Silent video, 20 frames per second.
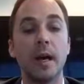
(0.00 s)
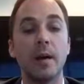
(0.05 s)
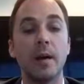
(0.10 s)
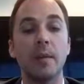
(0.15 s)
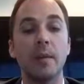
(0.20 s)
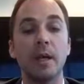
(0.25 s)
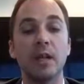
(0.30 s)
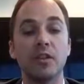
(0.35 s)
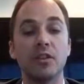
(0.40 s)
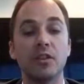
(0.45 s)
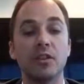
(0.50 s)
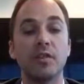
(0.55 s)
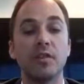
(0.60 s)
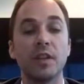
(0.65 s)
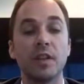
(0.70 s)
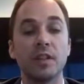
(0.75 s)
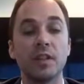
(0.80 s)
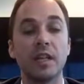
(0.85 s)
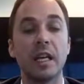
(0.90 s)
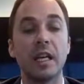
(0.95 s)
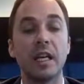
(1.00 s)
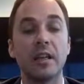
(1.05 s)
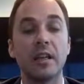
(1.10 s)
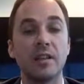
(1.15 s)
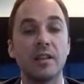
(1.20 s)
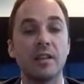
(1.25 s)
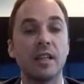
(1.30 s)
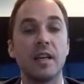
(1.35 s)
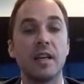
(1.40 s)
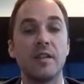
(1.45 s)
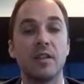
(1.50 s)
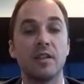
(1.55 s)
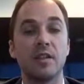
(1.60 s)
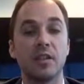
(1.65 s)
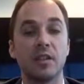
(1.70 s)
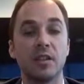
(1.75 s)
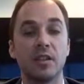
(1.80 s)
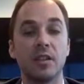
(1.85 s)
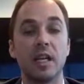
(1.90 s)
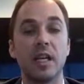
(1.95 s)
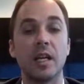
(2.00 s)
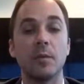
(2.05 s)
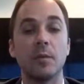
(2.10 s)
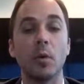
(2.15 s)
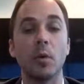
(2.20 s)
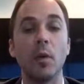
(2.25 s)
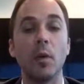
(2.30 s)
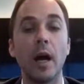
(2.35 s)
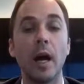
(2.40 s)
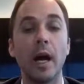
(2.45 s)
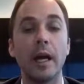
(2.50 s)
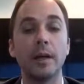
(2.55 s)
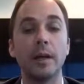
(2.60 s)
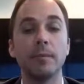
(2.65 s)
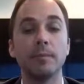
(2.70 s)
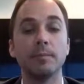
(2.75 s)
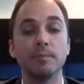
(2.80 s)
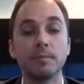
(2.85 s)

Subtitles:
in a sophisticated, safe, and sustainable way,